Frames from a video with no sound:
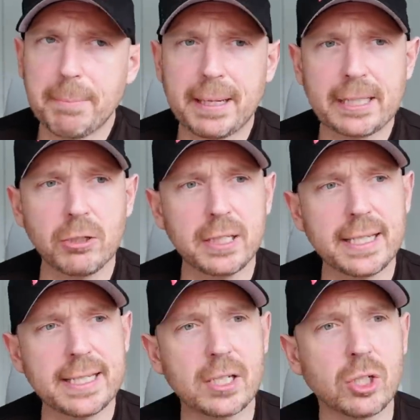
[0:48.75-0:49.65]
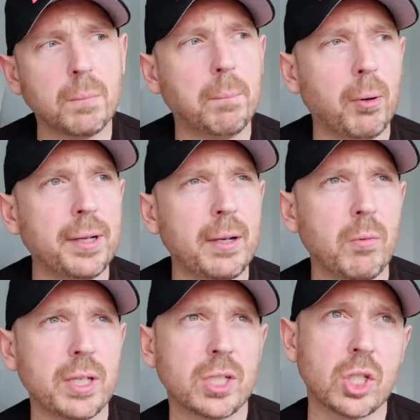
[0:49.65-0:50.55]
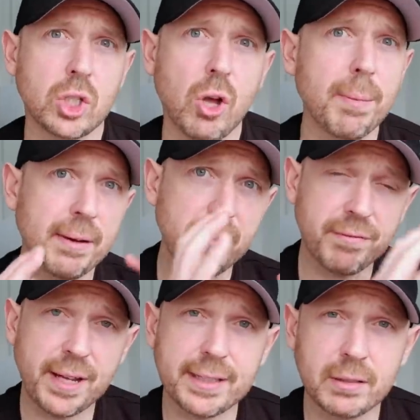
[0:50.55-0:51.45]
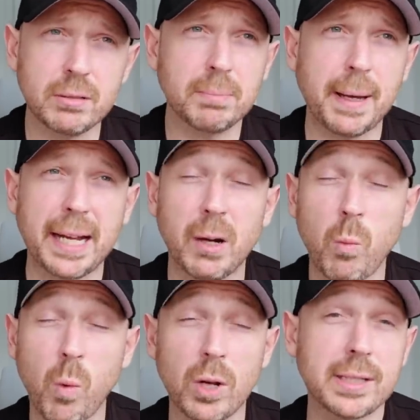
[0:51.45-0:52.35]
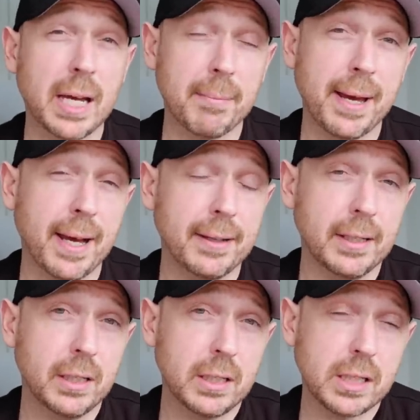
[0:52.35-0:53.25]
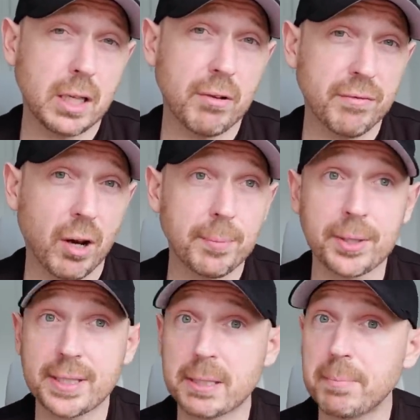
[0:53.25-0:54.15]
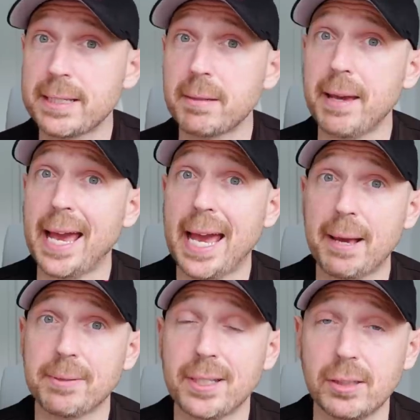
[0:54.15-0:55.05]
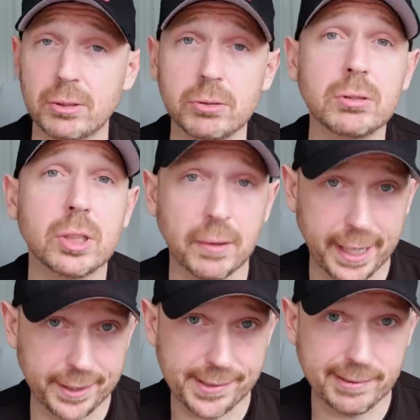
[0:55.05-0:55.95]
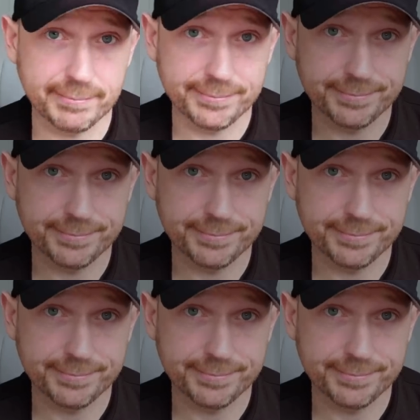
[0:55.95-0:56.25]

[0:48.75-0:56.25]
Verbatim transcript: but I do think it's a good point in which to stop and reflect and look back at what's come out so far, because there's been some absolute crackers.